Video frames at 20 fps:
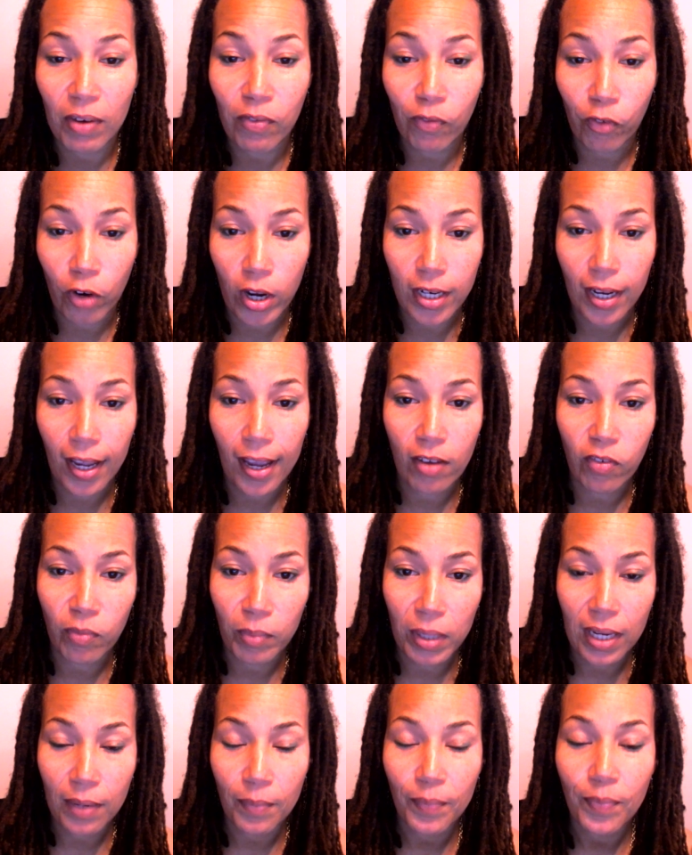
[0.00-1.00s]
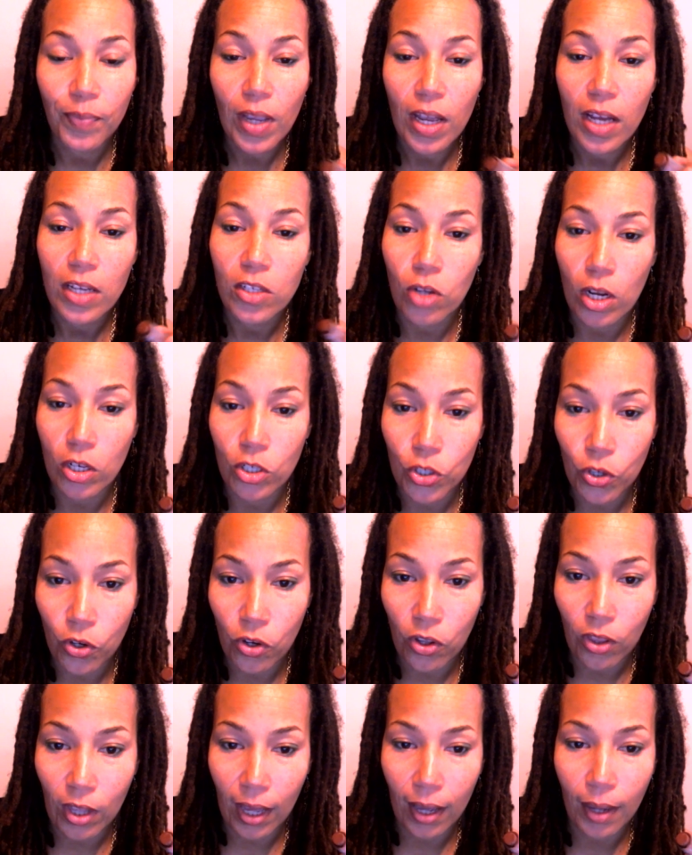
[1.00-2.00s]
friend gave me, so I'll show
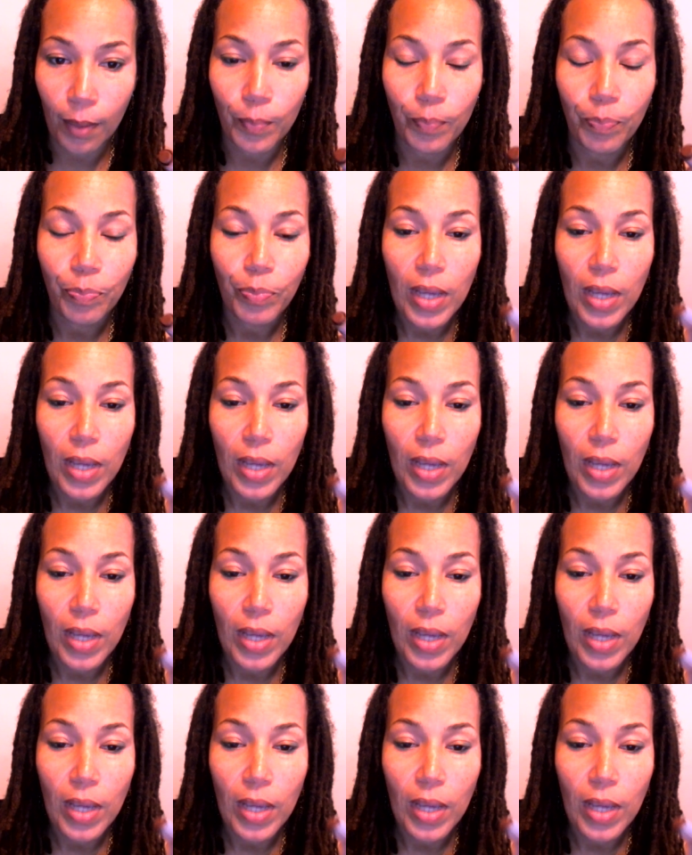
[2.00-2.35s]
you that.